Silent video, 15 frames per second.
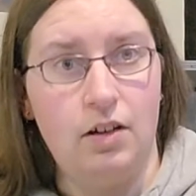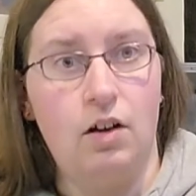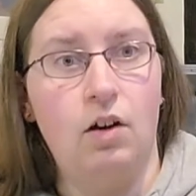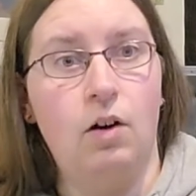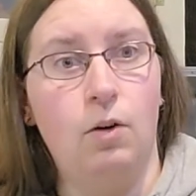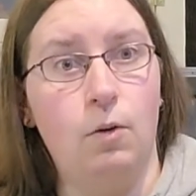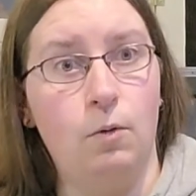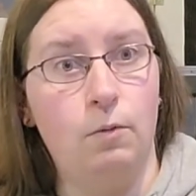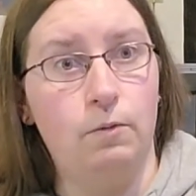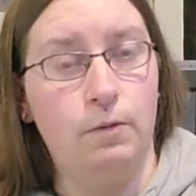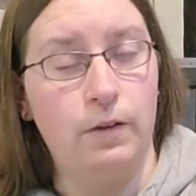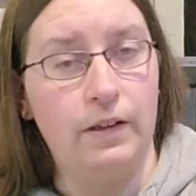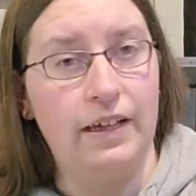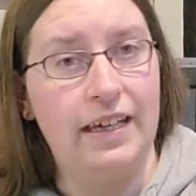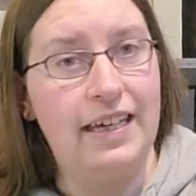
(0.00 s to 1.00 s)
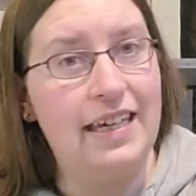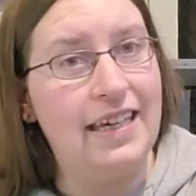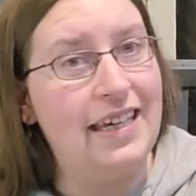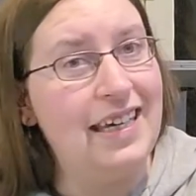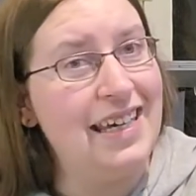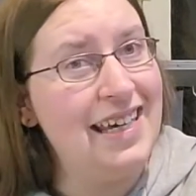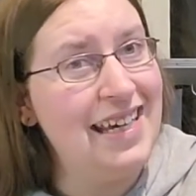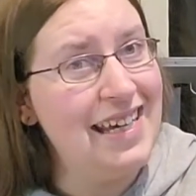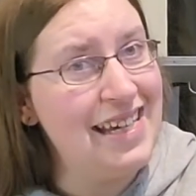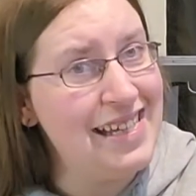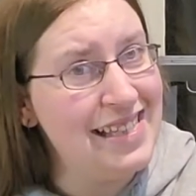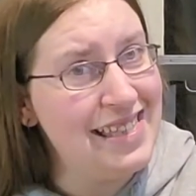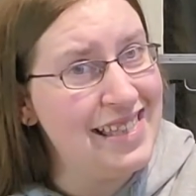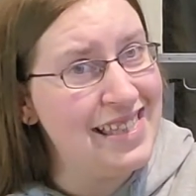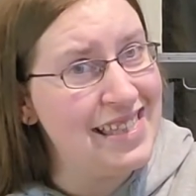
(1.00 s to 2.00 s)
Hopefully he
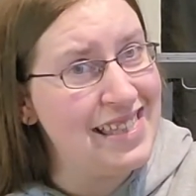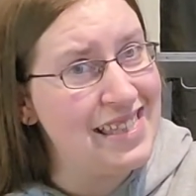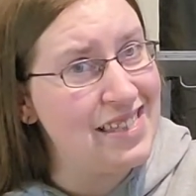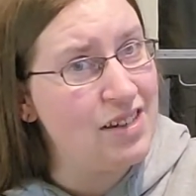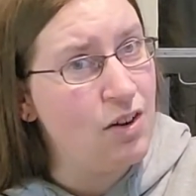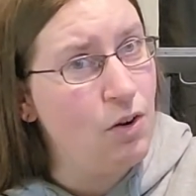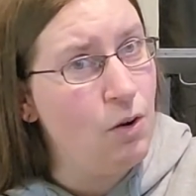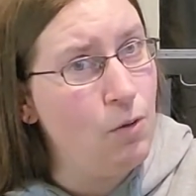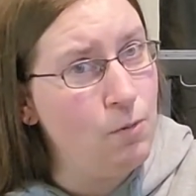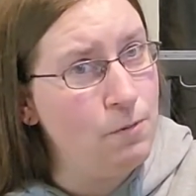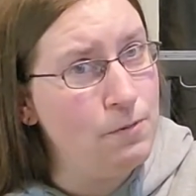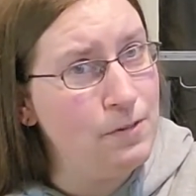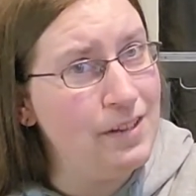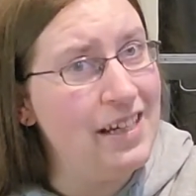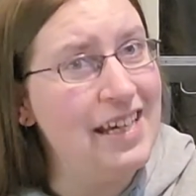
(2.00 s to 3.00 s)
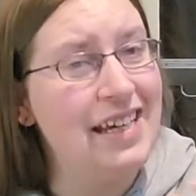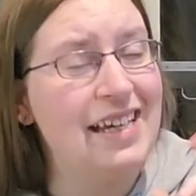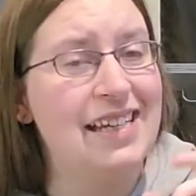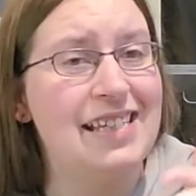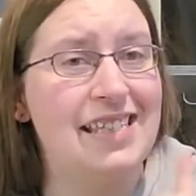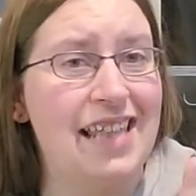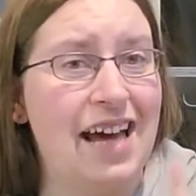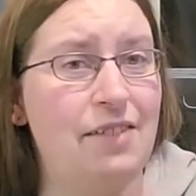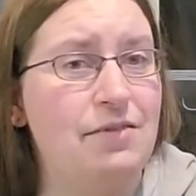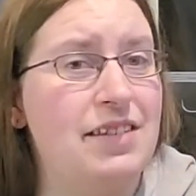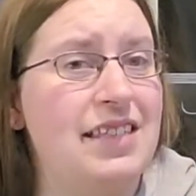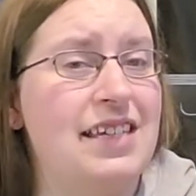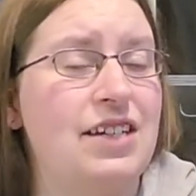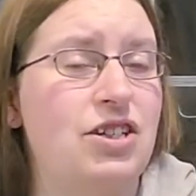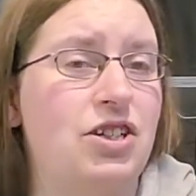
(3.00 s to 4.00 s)
eats. Hopefully, because that was
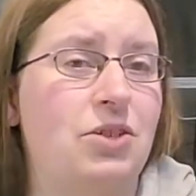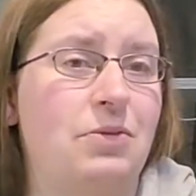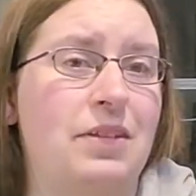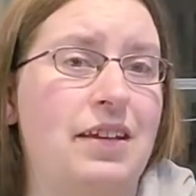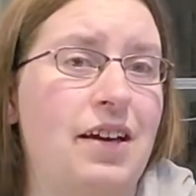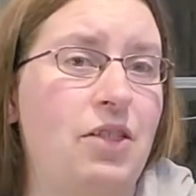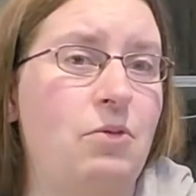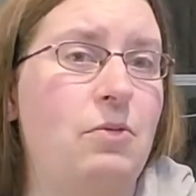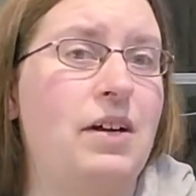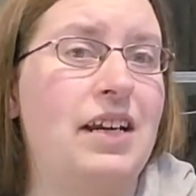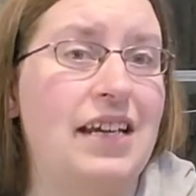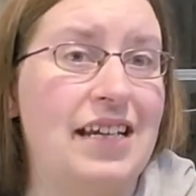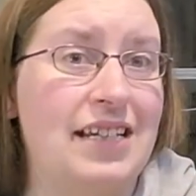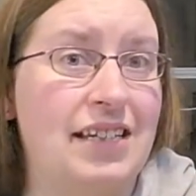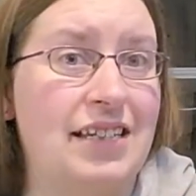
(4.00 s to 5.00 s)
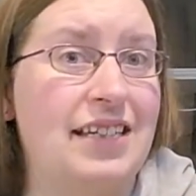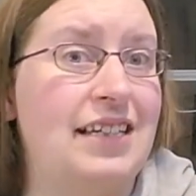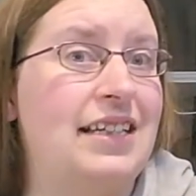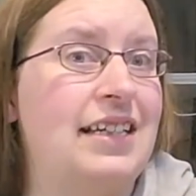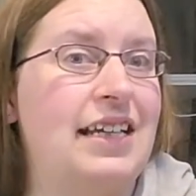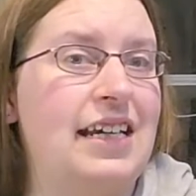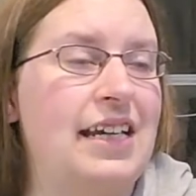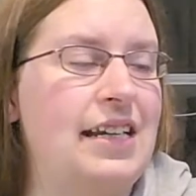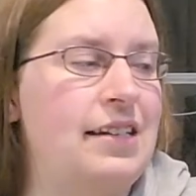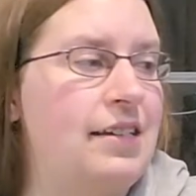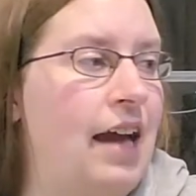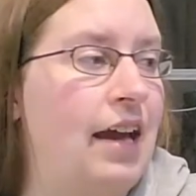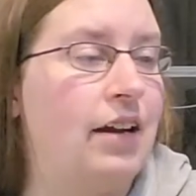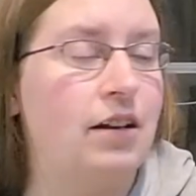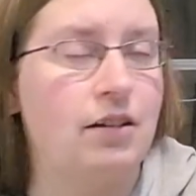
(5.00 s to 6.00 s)
the issue with the other one. He didn't eat.
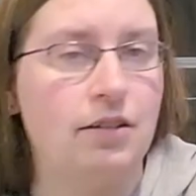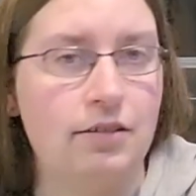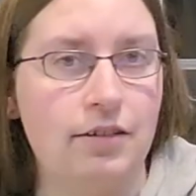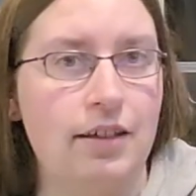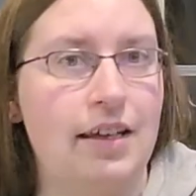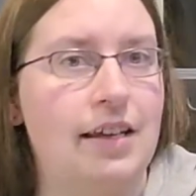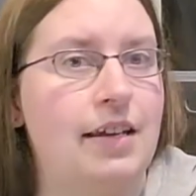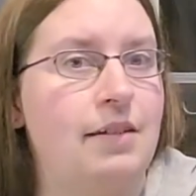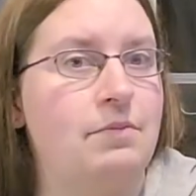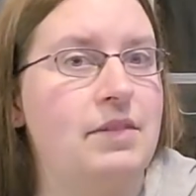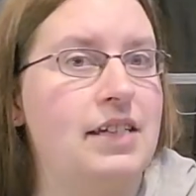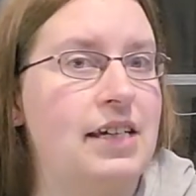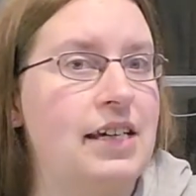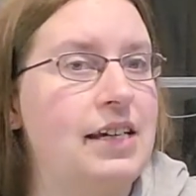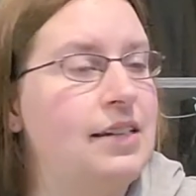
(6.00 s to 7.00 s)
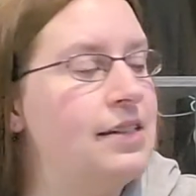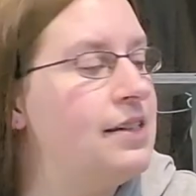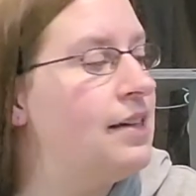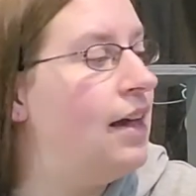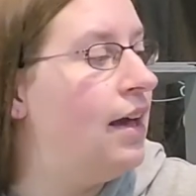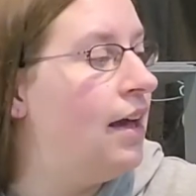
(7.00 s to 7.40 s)
I couldn't get him to eat.